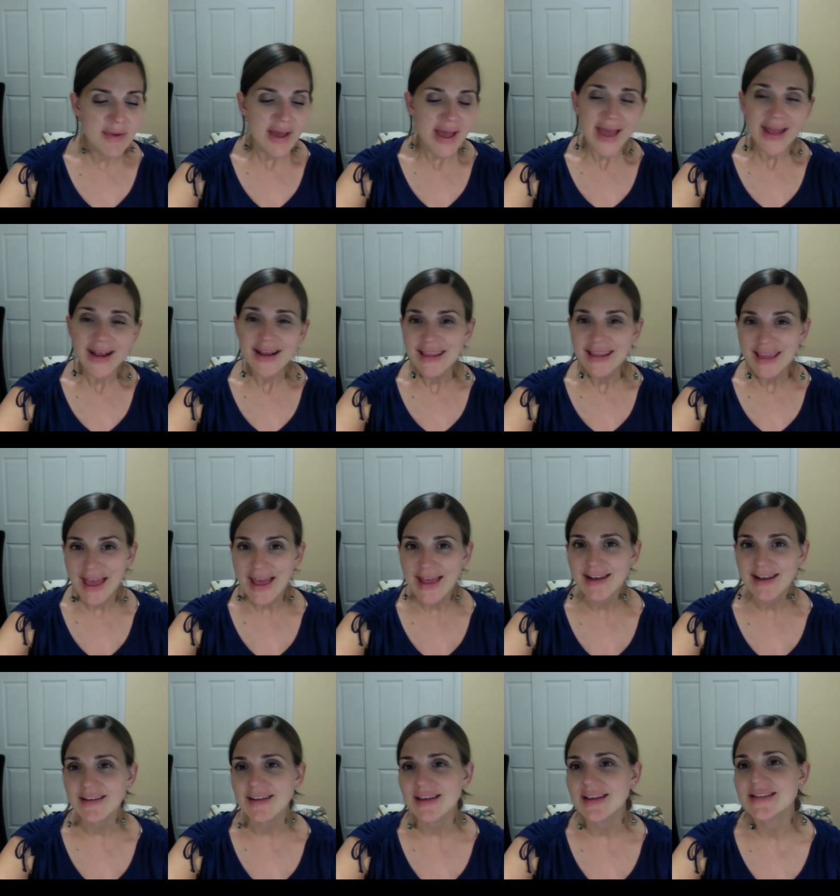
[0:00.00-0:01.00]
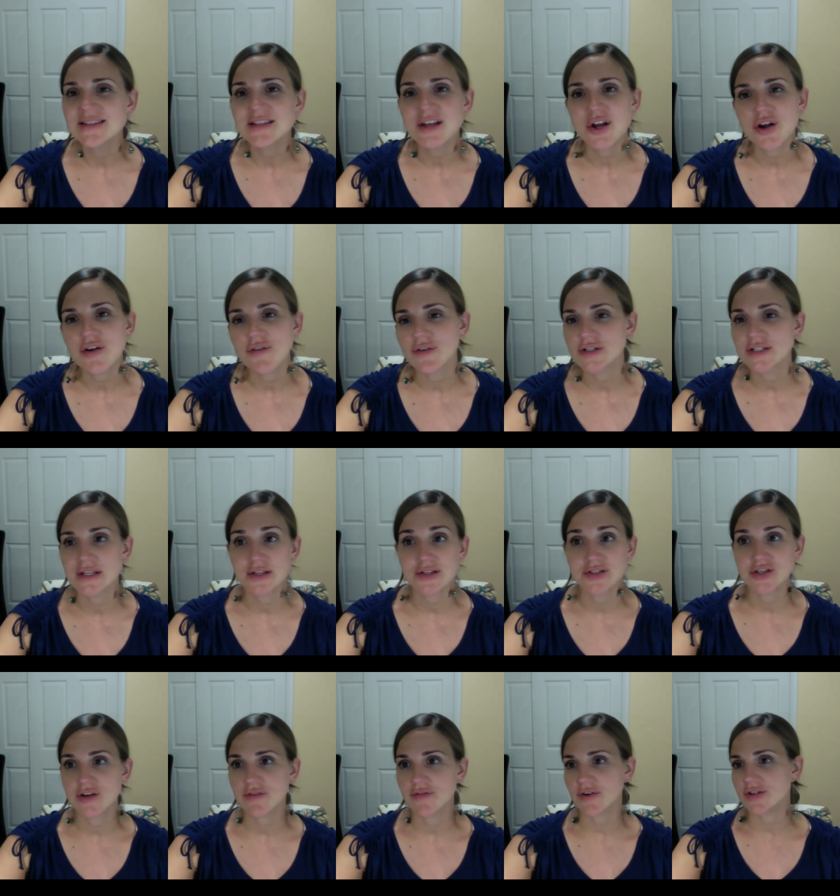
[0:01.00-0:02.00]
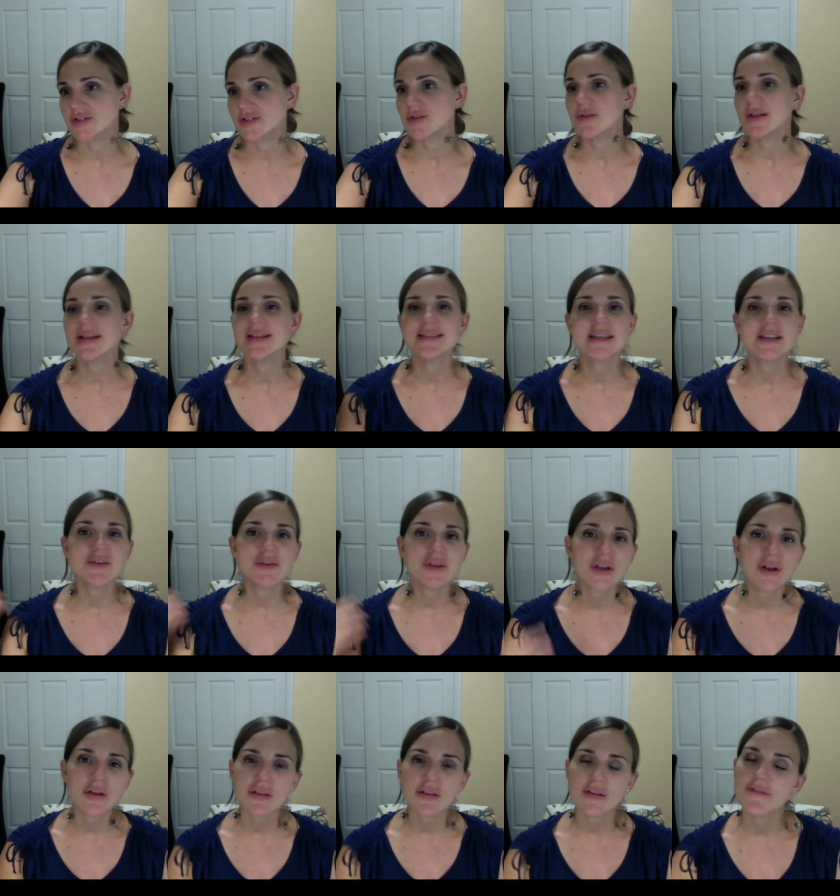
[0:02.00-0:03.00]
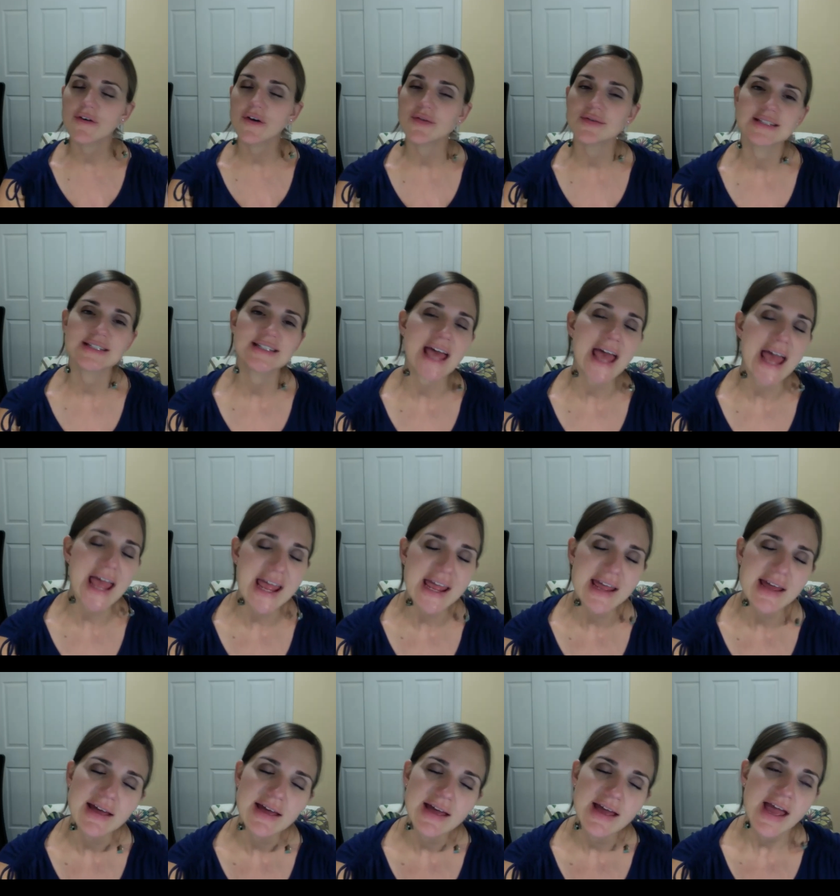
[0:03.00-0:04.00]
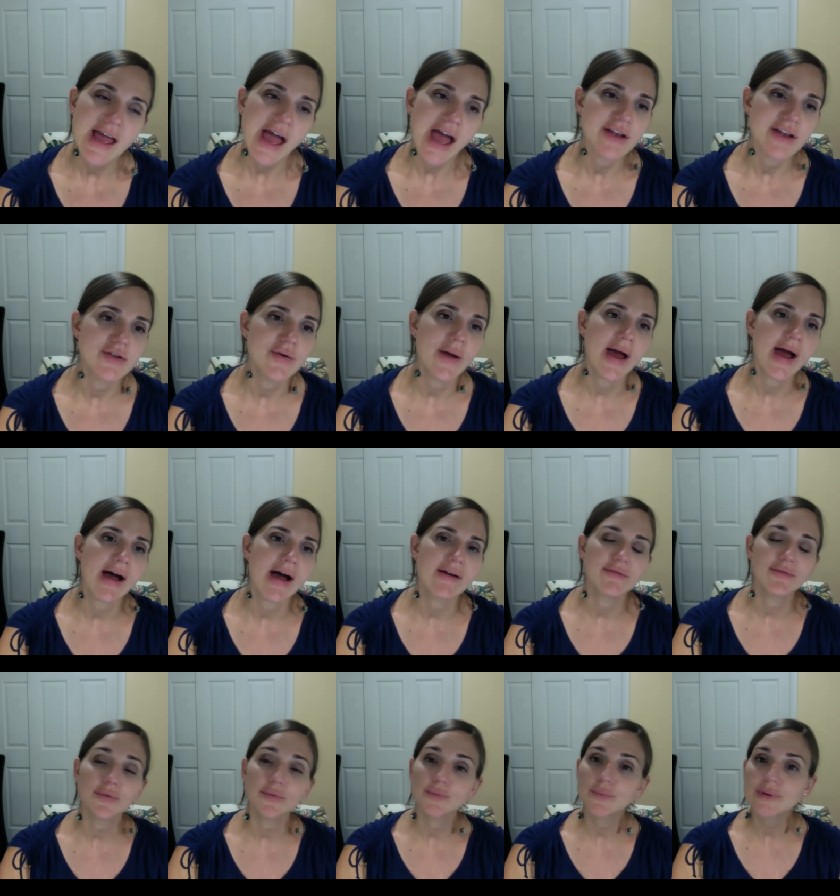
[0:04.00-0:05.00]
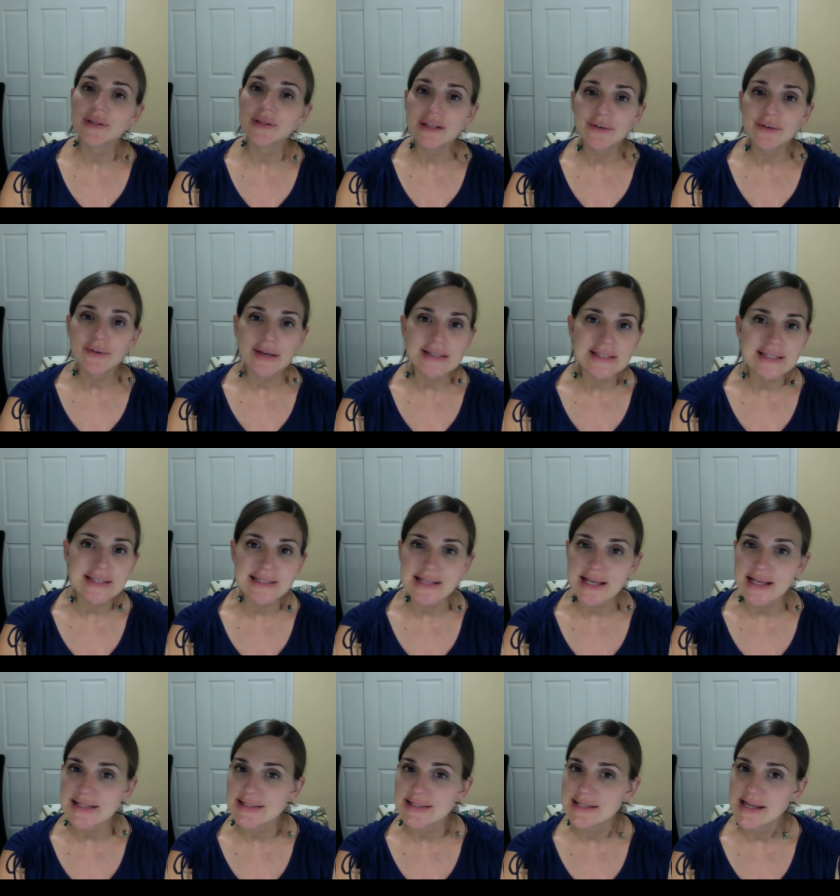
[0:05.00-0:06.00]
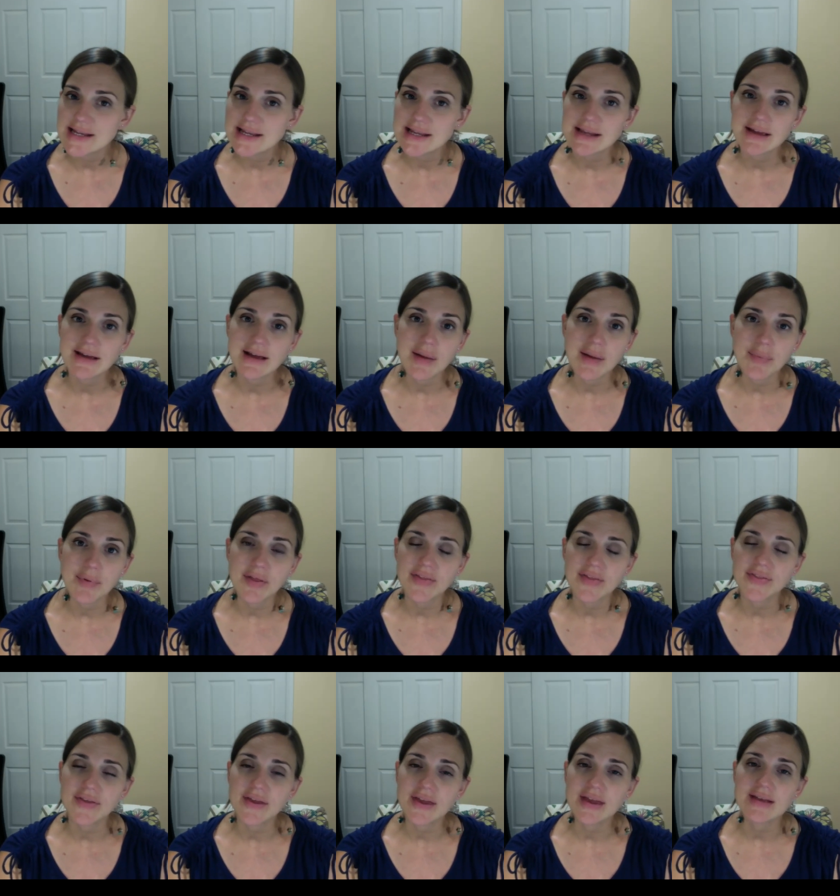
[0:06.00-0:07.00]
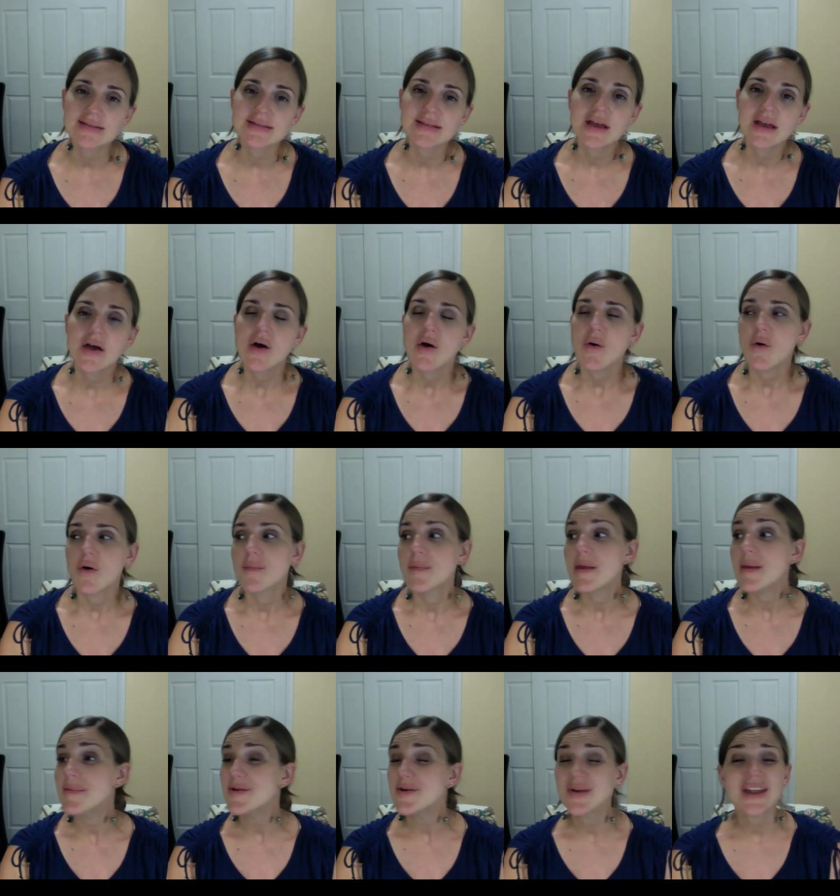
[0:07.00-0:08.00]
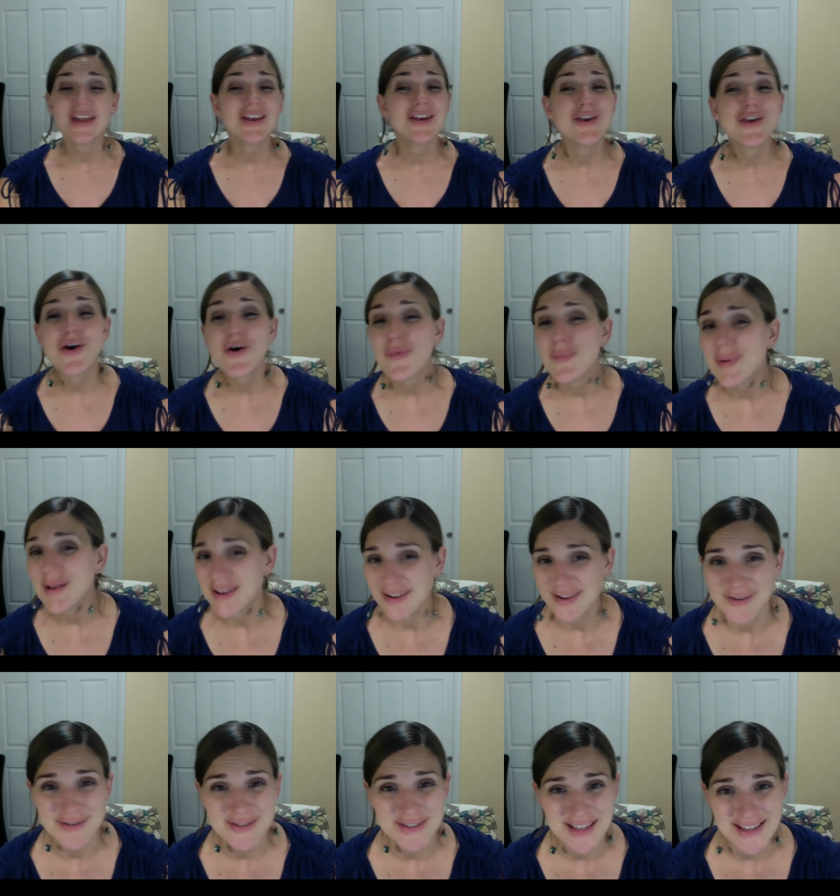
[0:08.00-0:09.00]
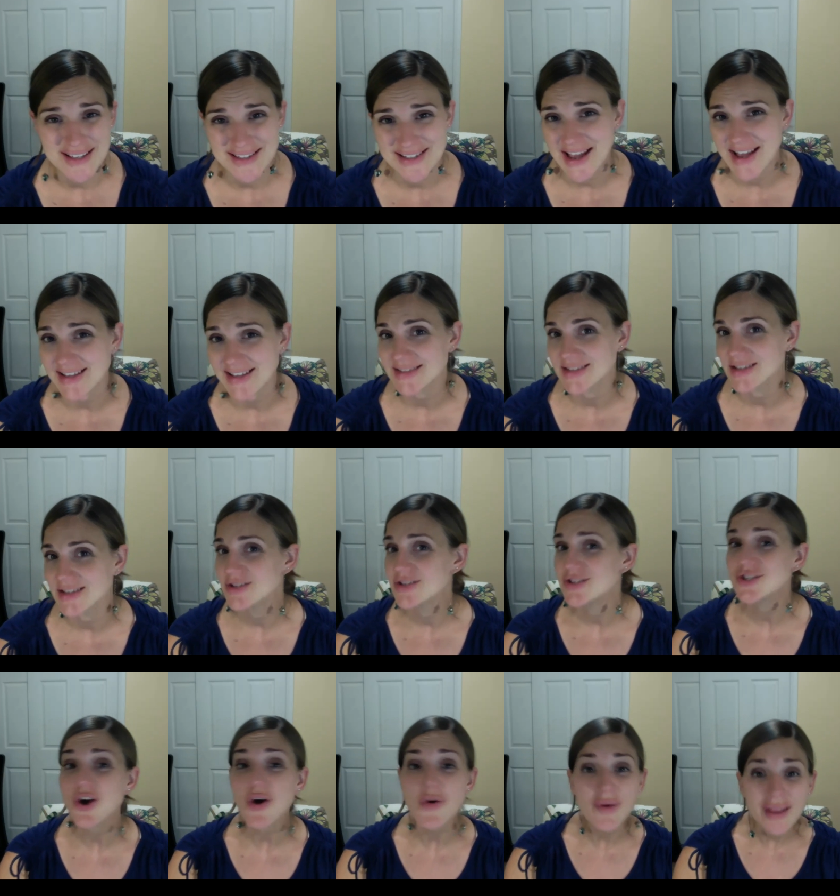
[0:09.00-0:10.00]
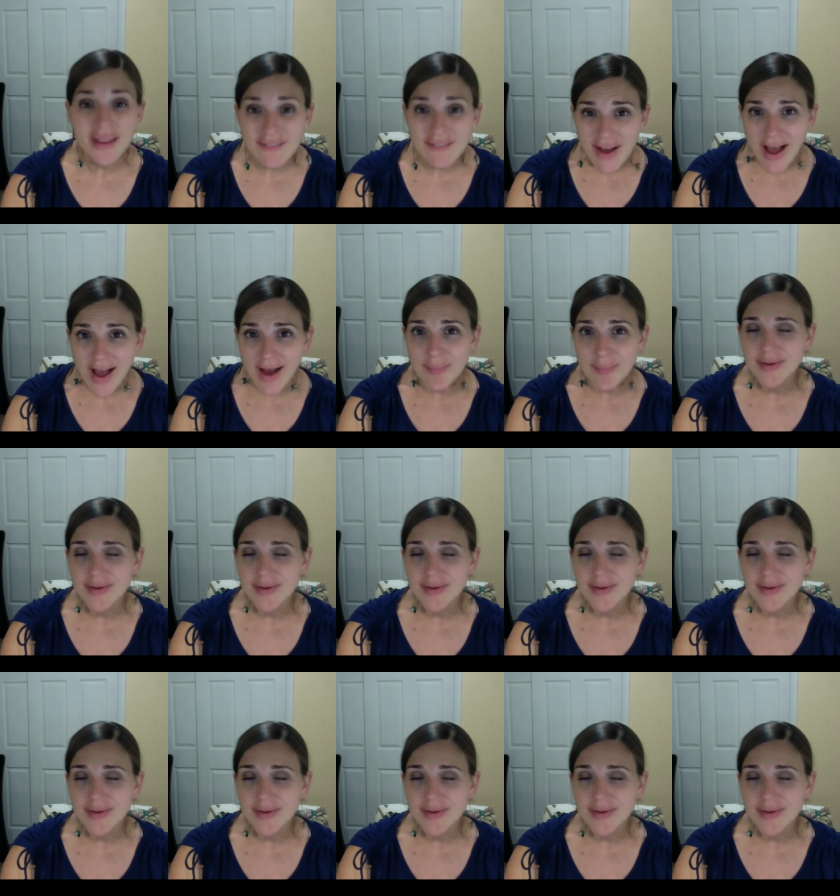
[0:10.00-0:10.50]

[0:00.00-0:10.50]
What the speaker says: And again, it's not over till it's over. So let's say you get on the phone today and you have really great success dating a couple of things, or maybe you get nobody who says yes. Don't give up.